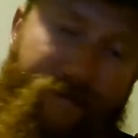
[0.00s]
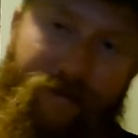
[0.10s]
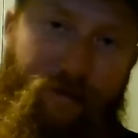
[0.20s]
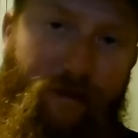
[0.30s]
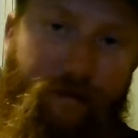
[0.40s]

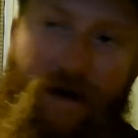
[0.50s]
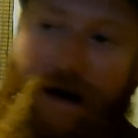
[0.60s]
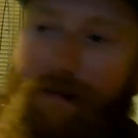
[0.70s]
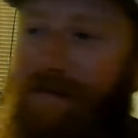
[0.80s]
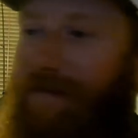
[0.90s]
Good
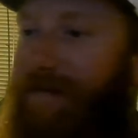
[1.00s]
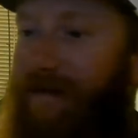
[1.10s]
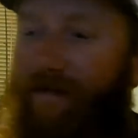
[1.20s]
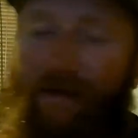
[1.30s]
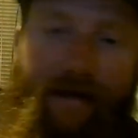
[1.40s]
pops and stuff
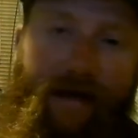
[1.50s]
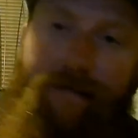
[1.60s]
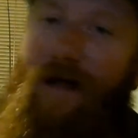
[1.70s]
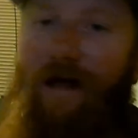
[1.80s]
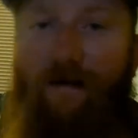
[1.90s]
like that.
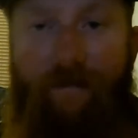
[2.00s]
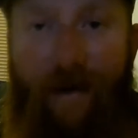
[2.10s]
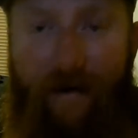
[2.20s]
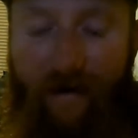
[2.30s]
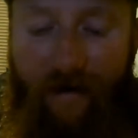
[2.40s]

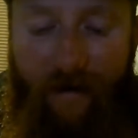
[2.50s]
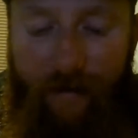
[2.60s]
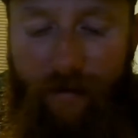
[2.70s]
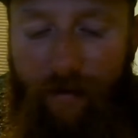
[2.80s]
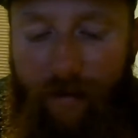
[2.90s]
Vary it up a
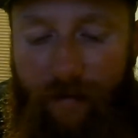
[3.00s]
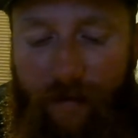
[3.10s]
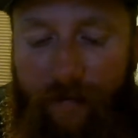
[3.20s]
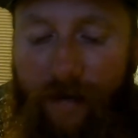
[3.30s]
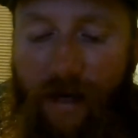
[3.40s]
little bit, but,
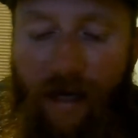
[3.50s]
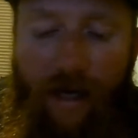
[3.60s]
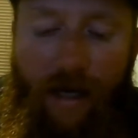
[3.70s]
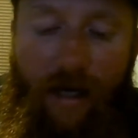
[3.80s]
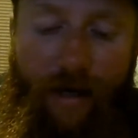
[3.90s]

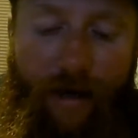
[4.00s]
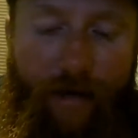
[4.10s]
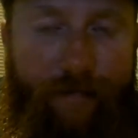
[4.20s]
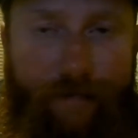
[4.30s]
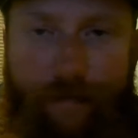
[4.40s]
you know,
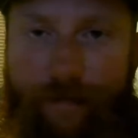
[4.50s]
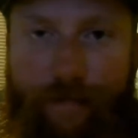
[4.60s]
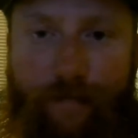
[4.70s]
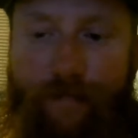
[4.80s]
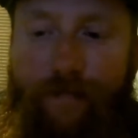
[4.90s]

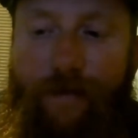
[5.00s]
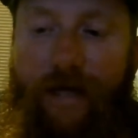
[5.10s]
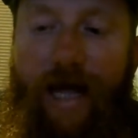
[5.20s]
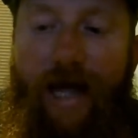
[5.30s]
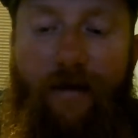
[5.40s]
you
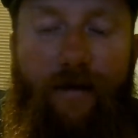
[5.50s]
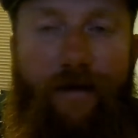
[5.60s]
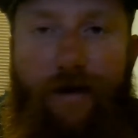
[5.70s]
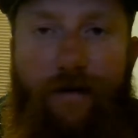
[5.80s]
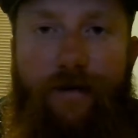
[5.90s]
can't really
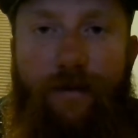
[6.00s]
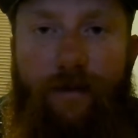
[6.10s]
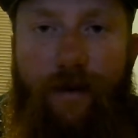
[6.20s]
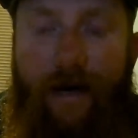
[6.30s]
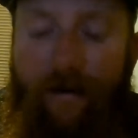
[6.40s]
go too
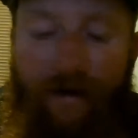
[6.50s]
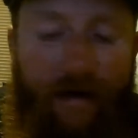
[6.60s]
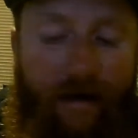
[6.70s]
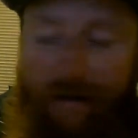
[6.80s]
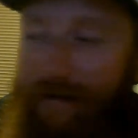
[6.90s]
erratic right now
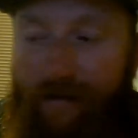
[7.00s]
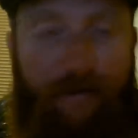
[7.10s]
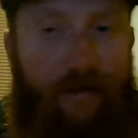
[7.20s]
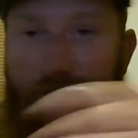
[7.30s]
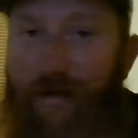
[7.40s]
because they're just
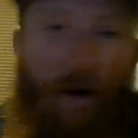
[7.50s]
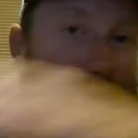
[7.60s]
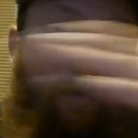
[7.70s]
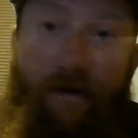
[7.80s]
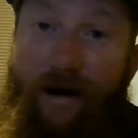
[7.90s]
darting
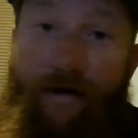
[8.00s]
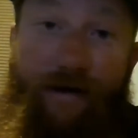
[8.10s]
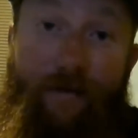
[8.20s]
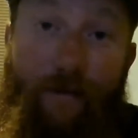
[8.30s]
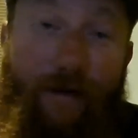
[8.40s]
around
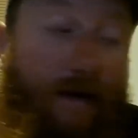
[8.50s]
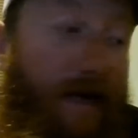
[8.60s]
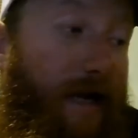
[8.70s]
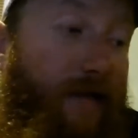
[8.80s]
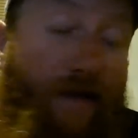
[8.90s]
everywhere.
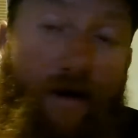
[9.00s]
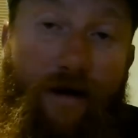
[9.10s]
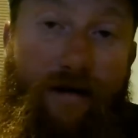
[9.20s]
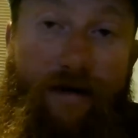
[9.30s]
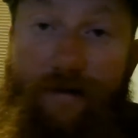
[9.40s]
And then a lot of
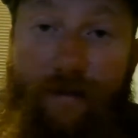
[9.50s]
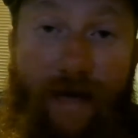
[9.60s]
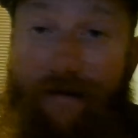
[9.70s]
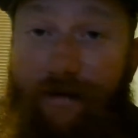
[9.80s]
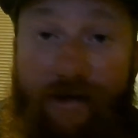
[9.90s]
times bass
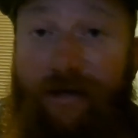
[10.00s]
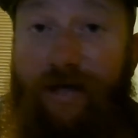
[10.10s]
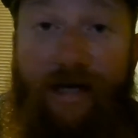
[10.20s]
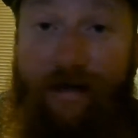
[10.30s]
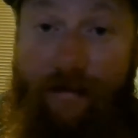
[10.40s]
are just
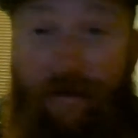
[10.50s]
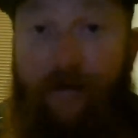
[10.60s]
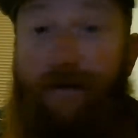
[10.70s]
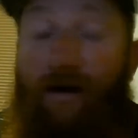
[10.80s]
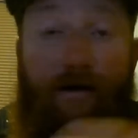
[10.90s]
chasing them, so they're
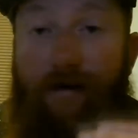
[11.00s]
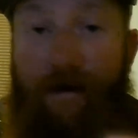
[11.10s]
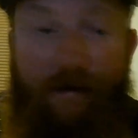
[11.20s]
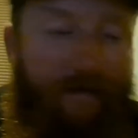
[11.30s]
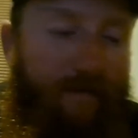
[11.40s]
darting around
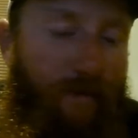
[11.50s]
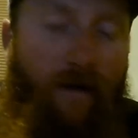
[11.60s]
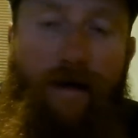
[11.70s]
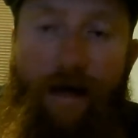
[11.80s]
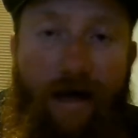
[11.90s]
even more.
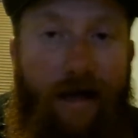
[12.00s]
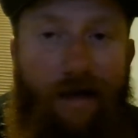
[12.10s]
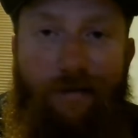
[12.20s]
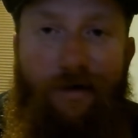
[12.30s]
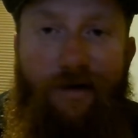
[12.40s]
It's a
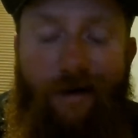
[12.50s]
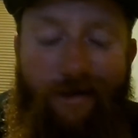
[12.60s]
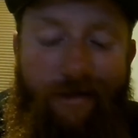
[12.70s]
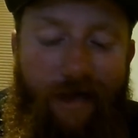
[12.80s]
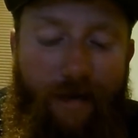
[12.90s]
pretty crazy
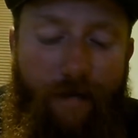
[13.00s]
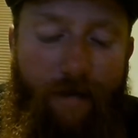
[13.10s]
time.